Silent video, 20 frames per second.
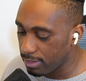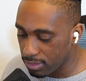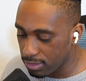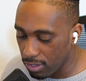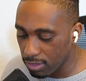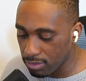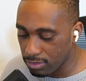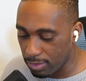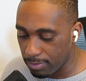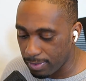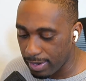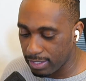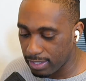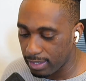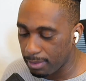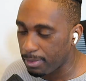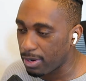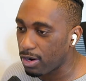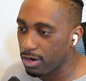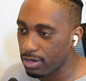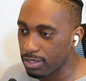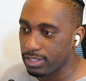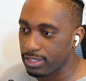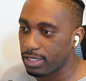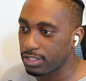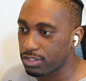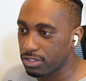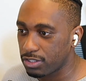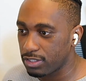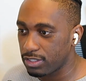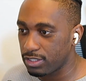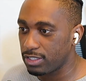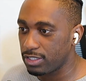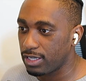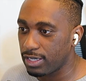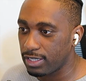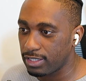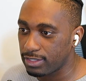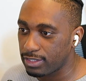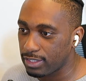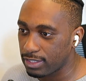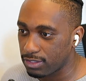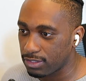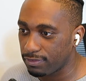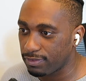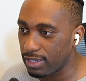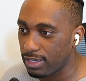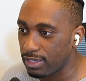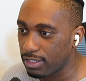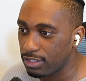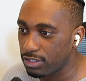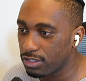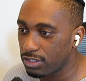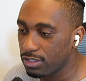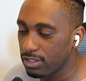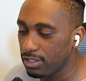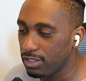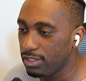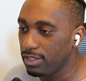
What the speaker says: talk directly about architecture and design and things of that nature.